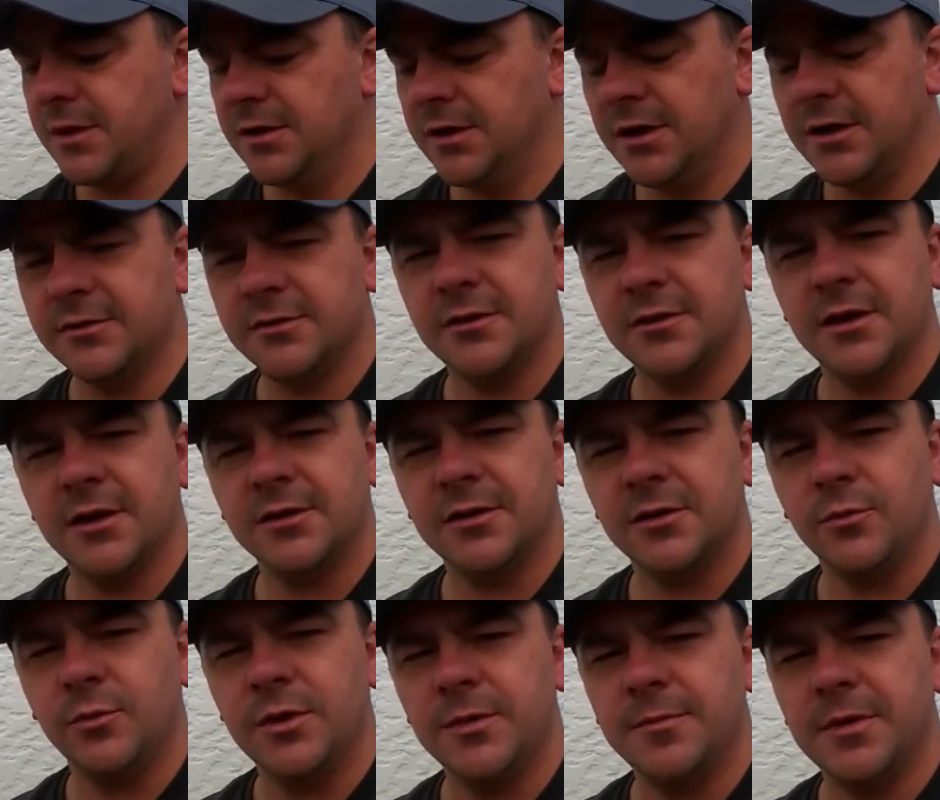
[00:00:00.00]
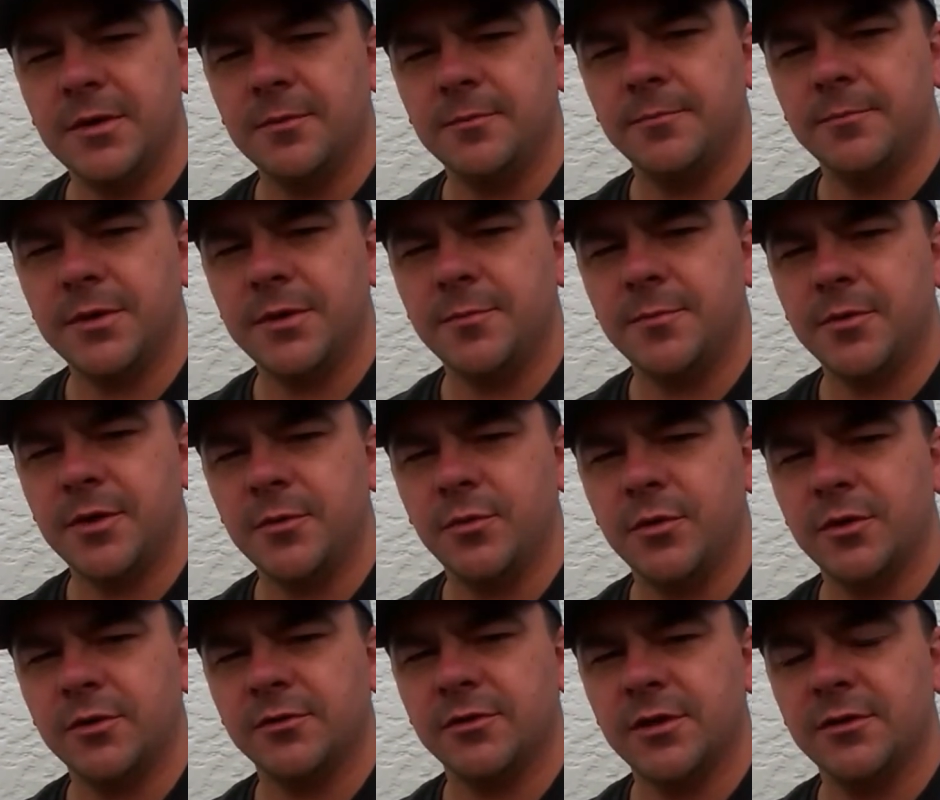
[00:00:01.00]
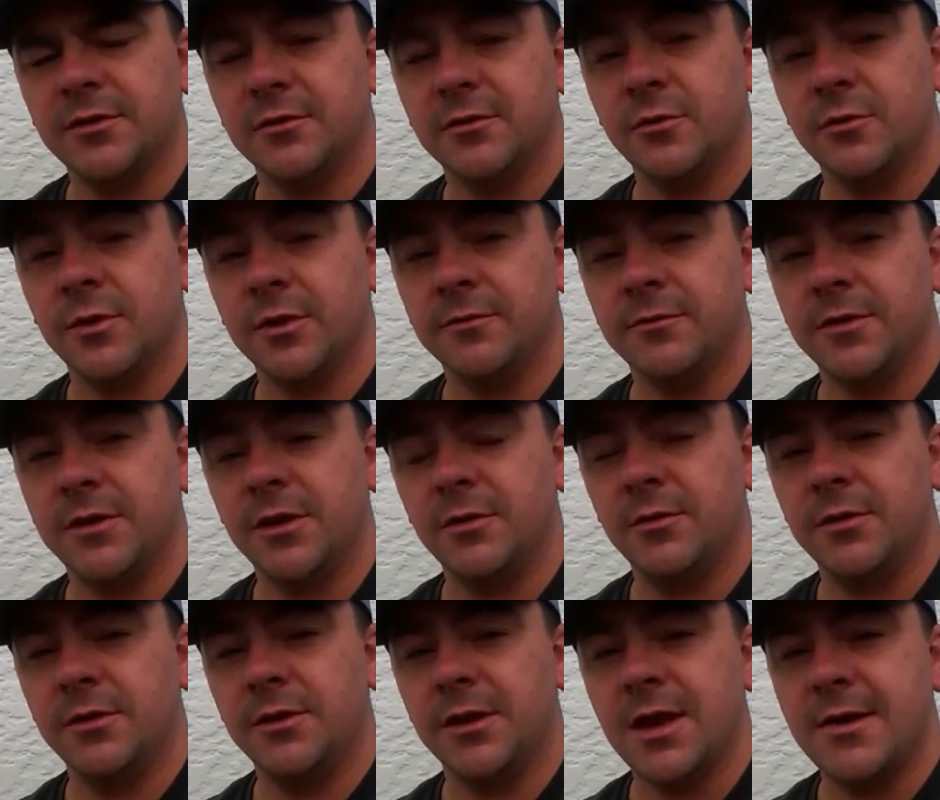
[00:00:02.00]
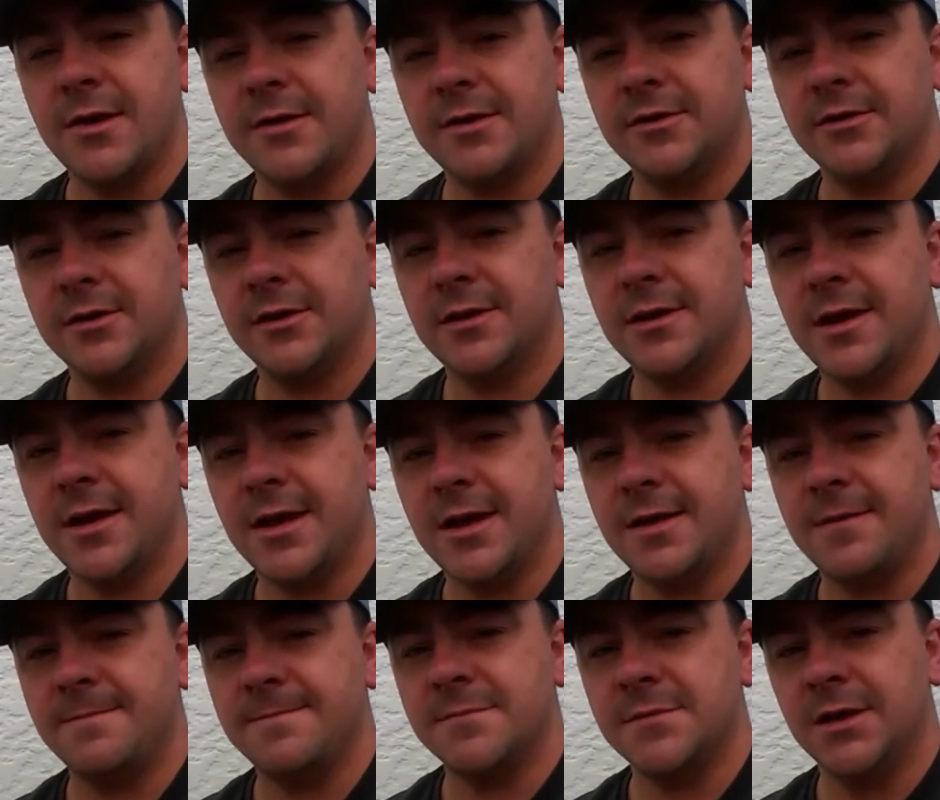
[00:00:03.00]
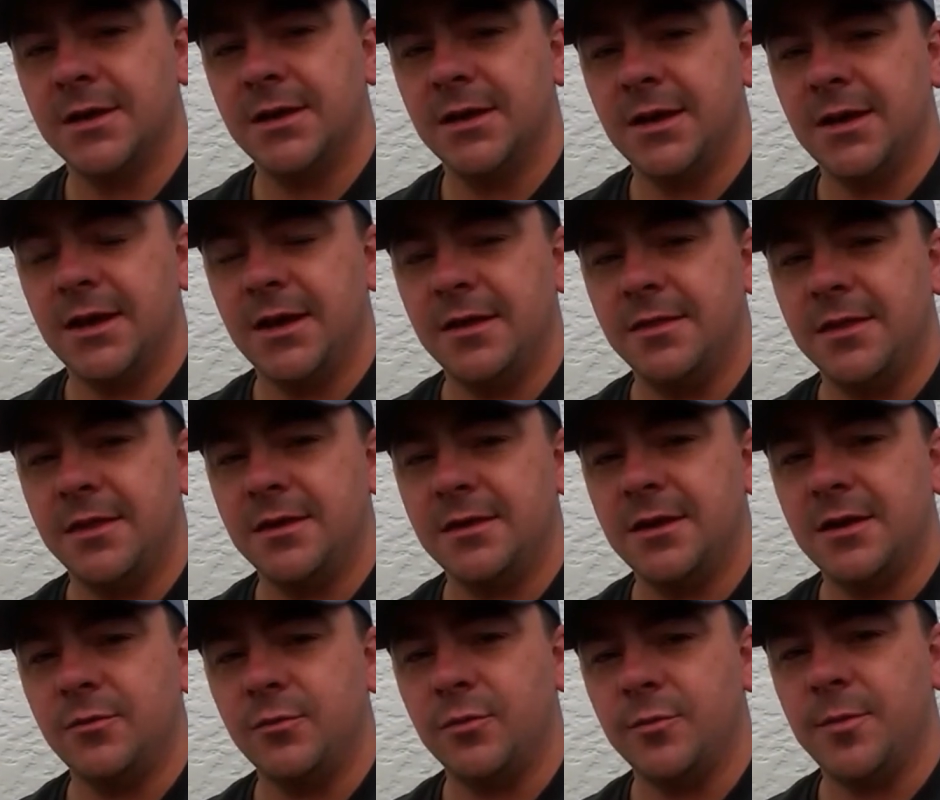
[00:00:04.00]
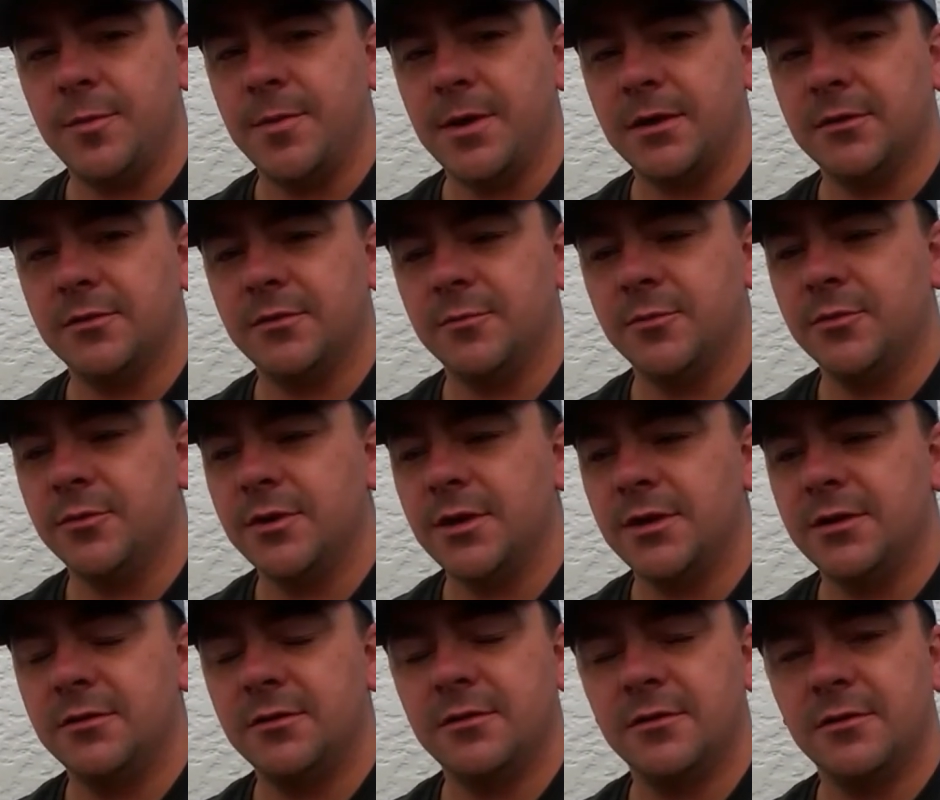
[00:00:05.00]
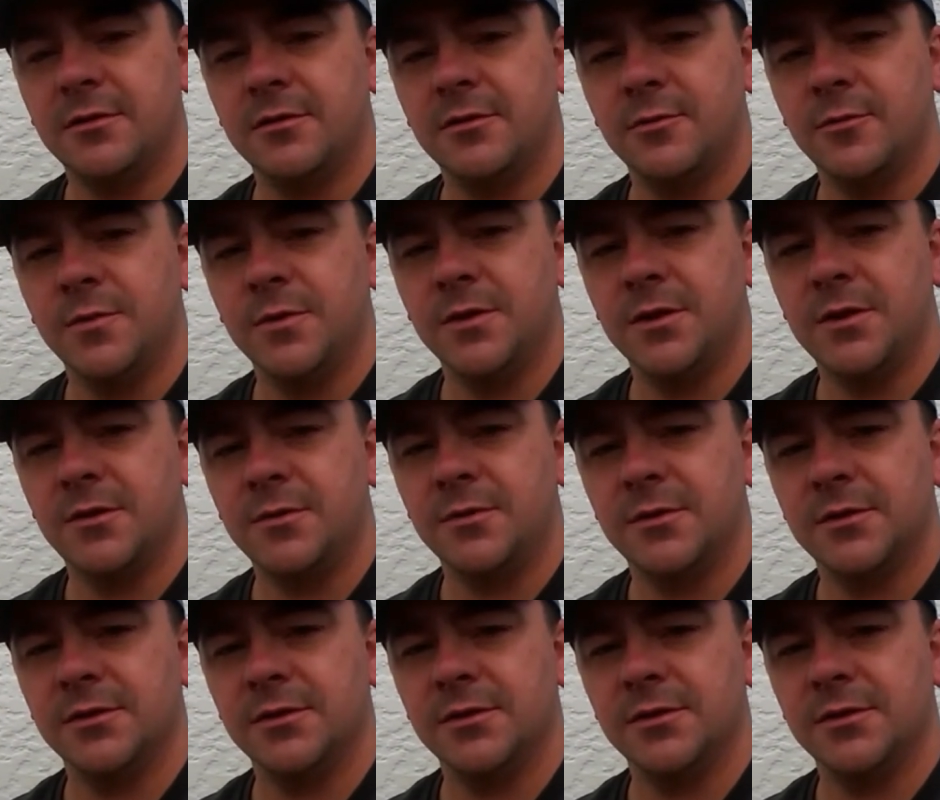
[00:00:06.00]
Last night I did a wee bit of prep work, so here's a quick video in the garage, and then yeah, we'll be back to the brew day and on we go.